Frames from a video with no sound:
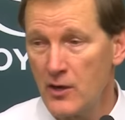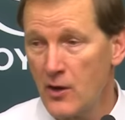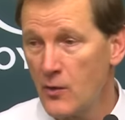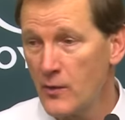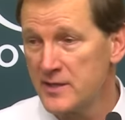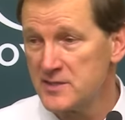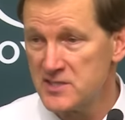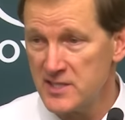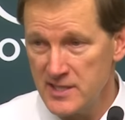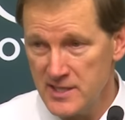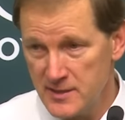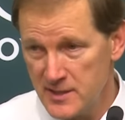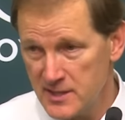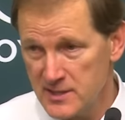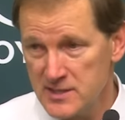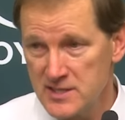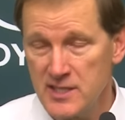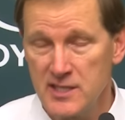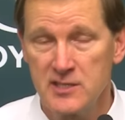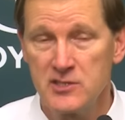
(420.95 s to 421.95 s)
know, as he
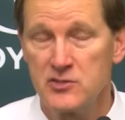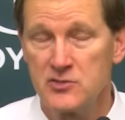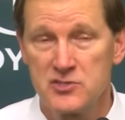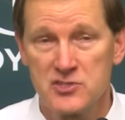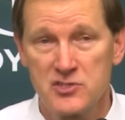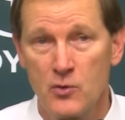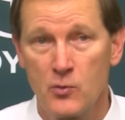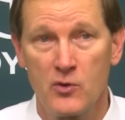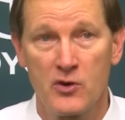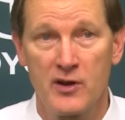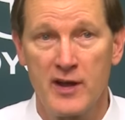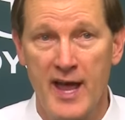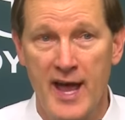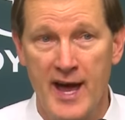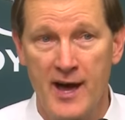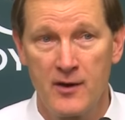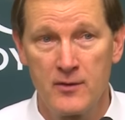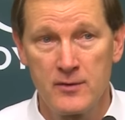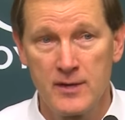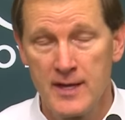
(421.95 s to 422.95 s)
continues to work
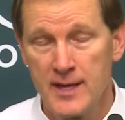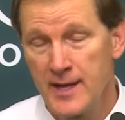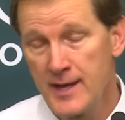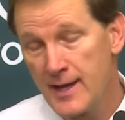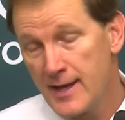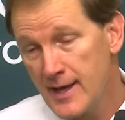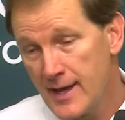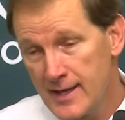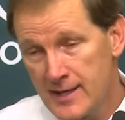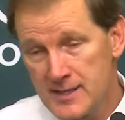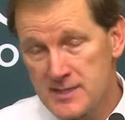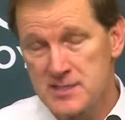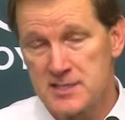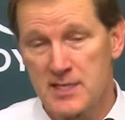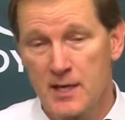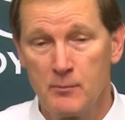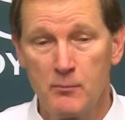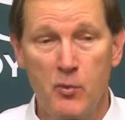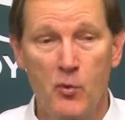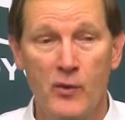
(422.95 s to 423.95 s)
out. And at
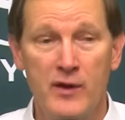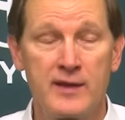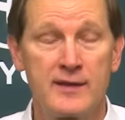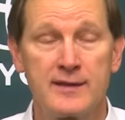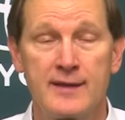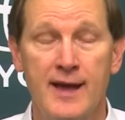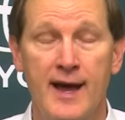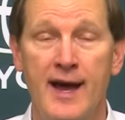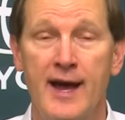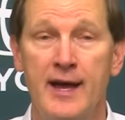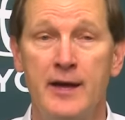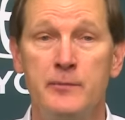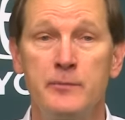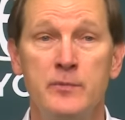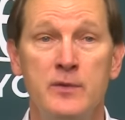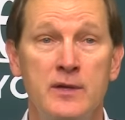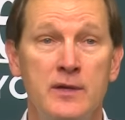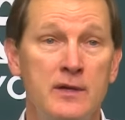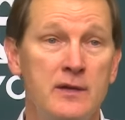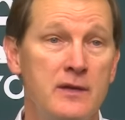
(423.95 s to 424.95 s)
some point in time,
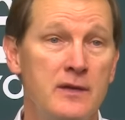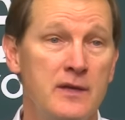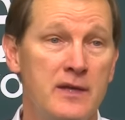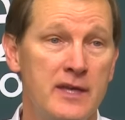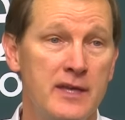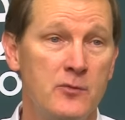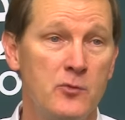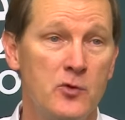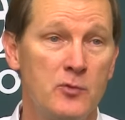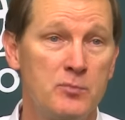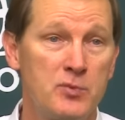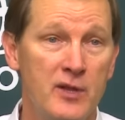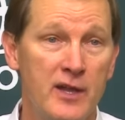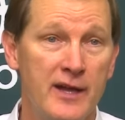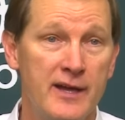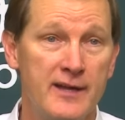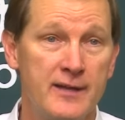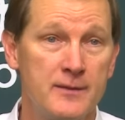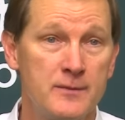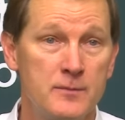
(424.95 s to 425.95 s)
he will
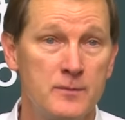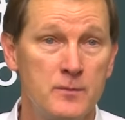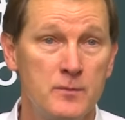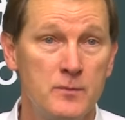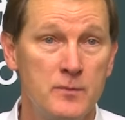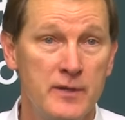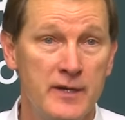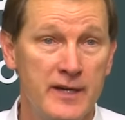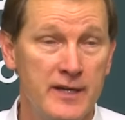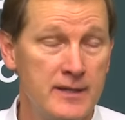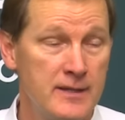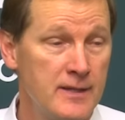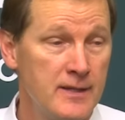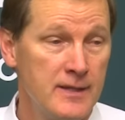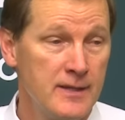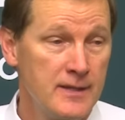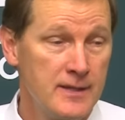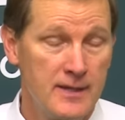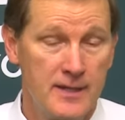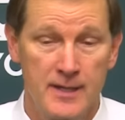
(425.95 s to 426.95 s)
play. But
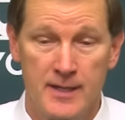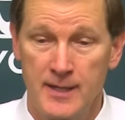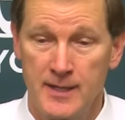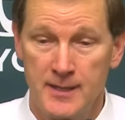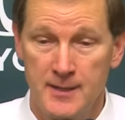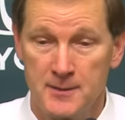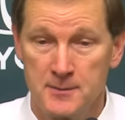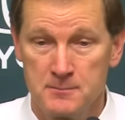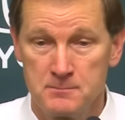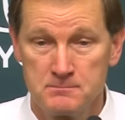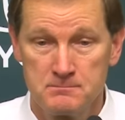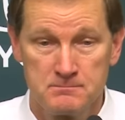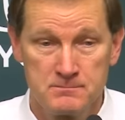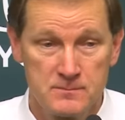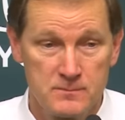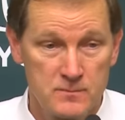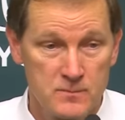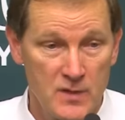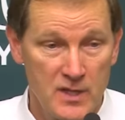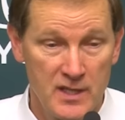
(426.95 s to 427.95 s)
um,
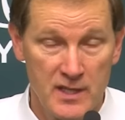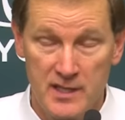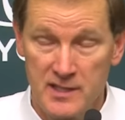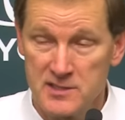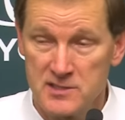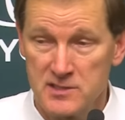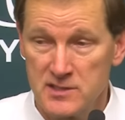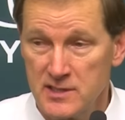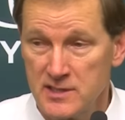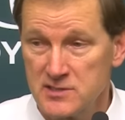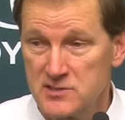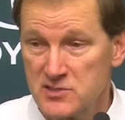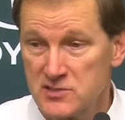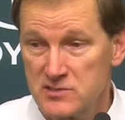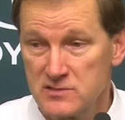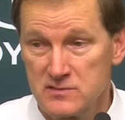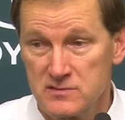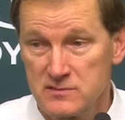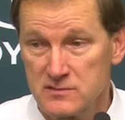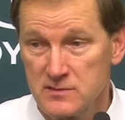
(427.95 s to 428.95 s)
it is, it's,
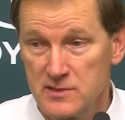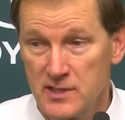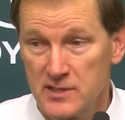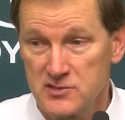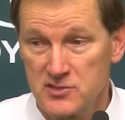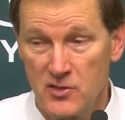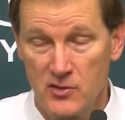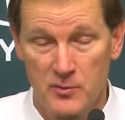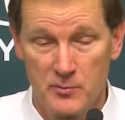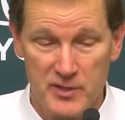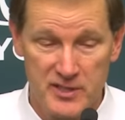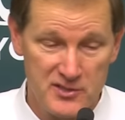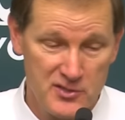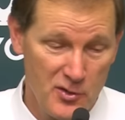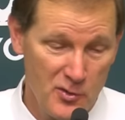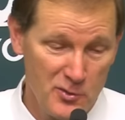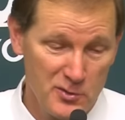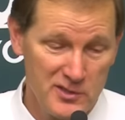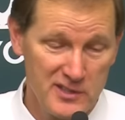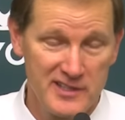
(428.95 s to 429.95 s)
it's going to be
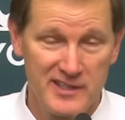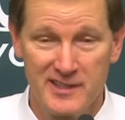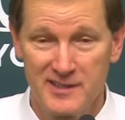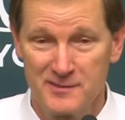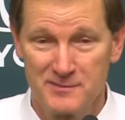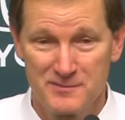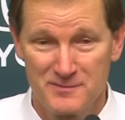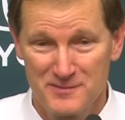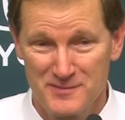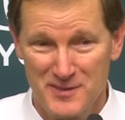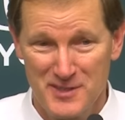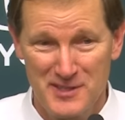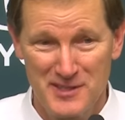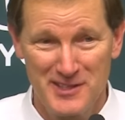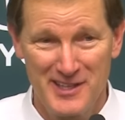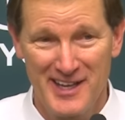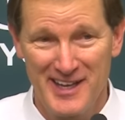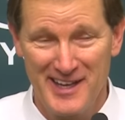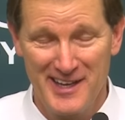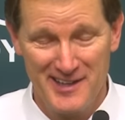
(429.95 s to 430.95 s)
totally
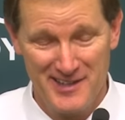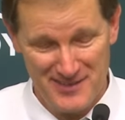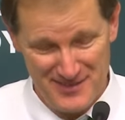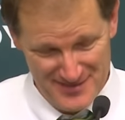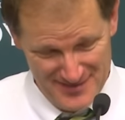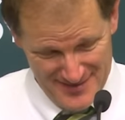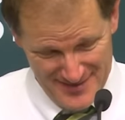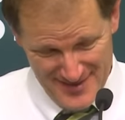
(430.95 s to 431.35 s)
Clay